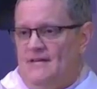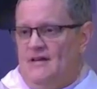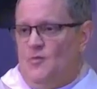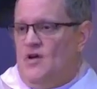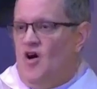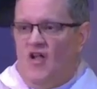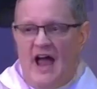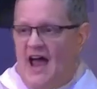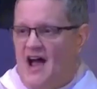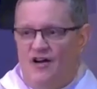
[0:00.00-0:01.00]
And we all
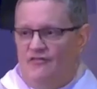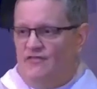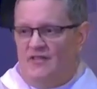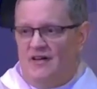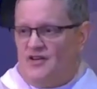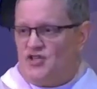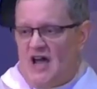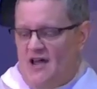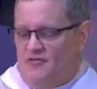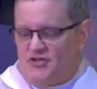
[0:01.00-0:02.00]
have a
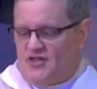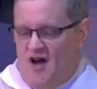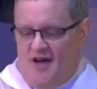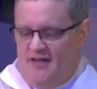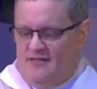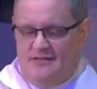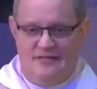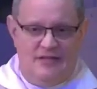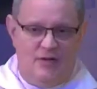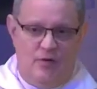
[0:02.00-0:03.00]
shadow side.
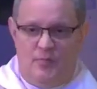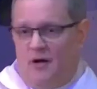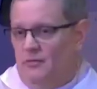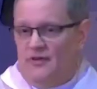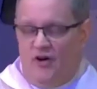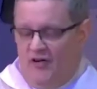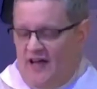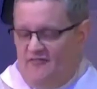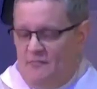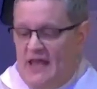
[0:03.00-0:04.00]
We probably all
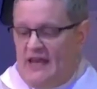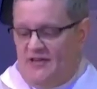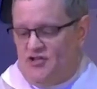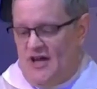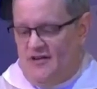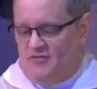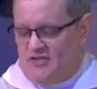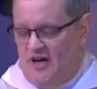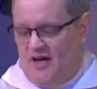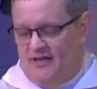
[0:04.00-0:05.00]
have many shadow
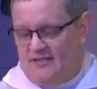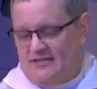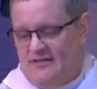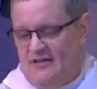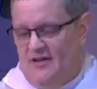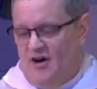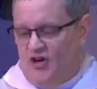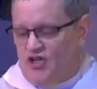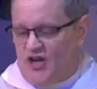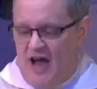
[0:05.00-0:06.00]
sides. Our
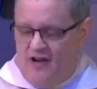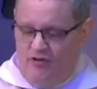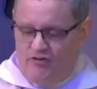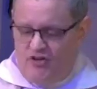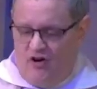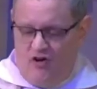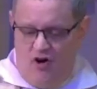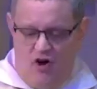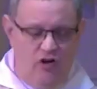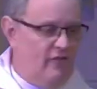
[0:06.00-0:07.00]
shadows are
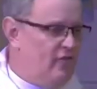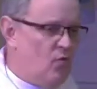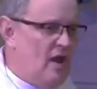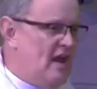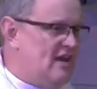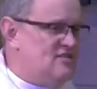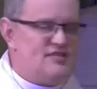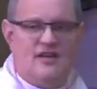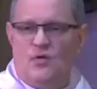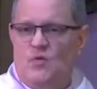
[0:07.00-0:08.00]
all of the ways
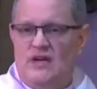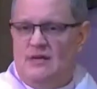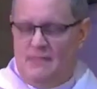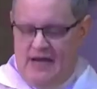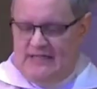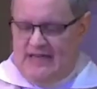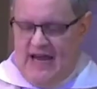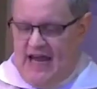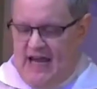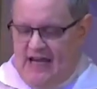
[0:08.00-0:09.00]
that we
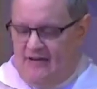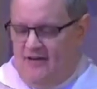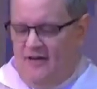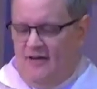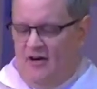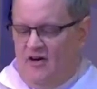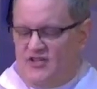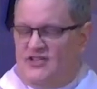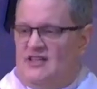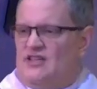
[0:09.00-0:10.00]
maintain our
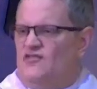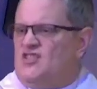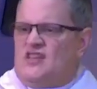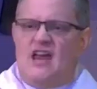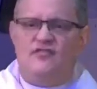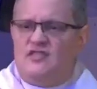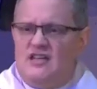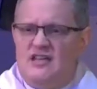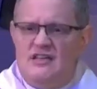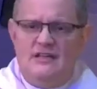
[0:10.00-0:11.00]
sense of
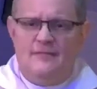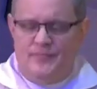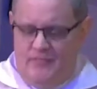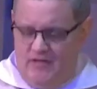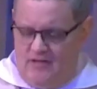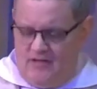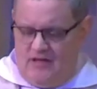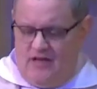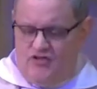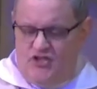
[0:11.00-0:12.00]
safety
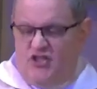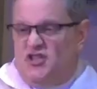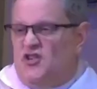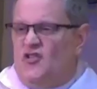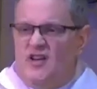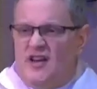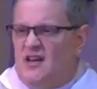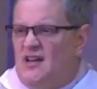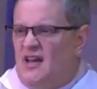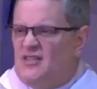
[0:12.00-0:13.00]
and
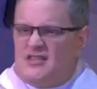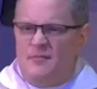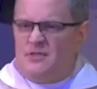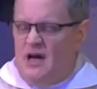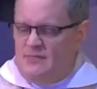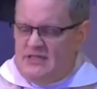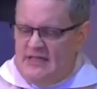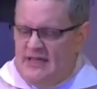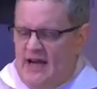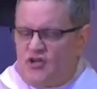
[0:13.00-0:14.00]
security and sometimes
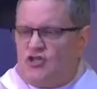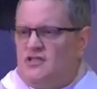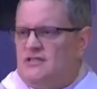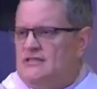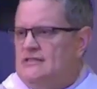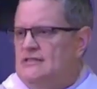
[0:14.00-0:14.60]
connection.